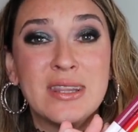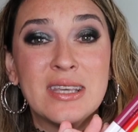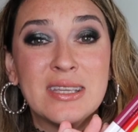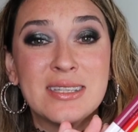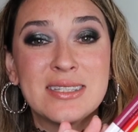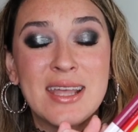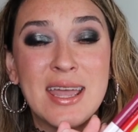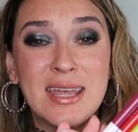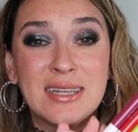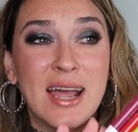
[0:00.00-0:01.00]
these
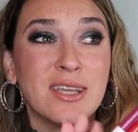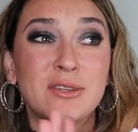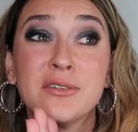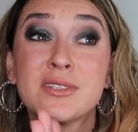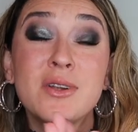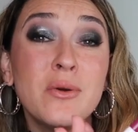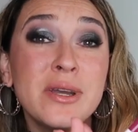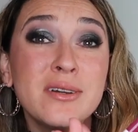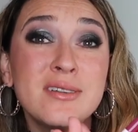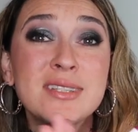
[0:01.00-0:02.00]
and I used
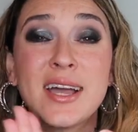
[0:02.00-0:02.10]
oils,